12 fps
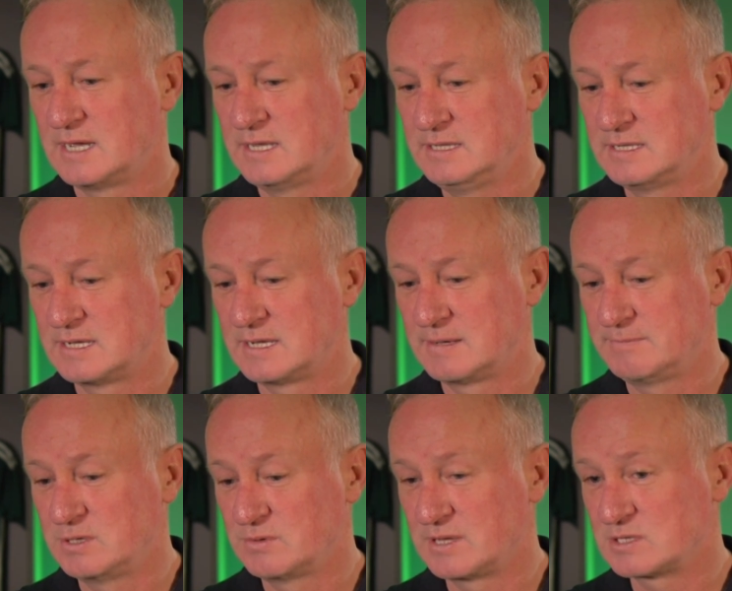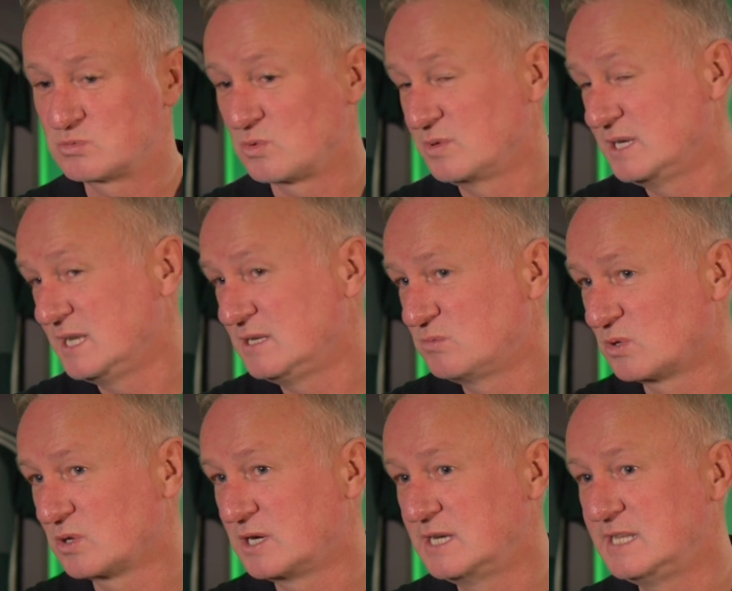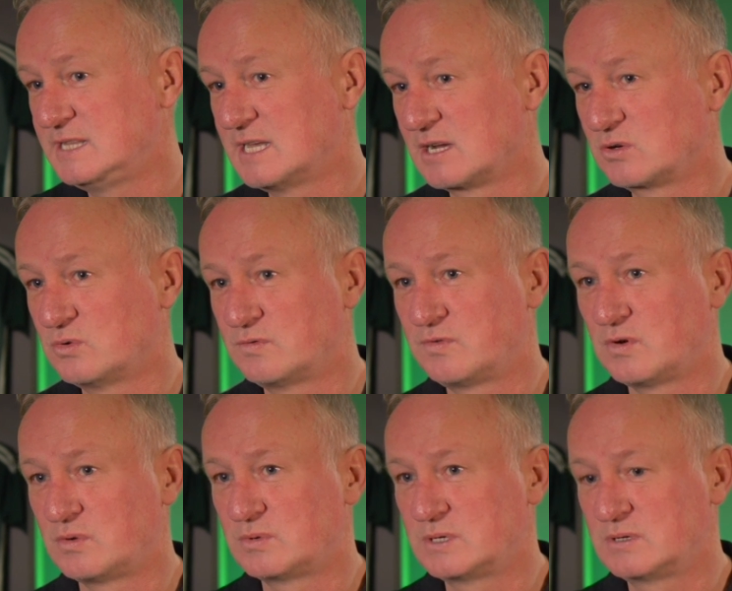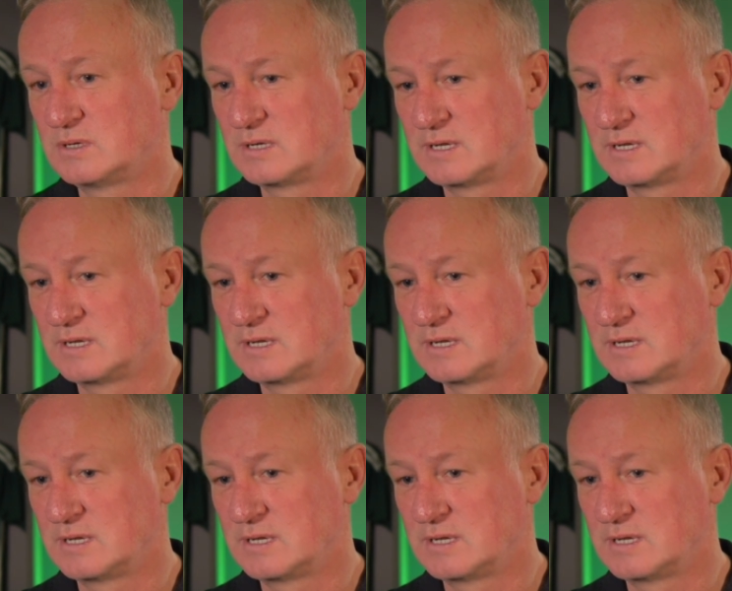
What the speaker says: and you know, that's what we need. We're going to need that going forward.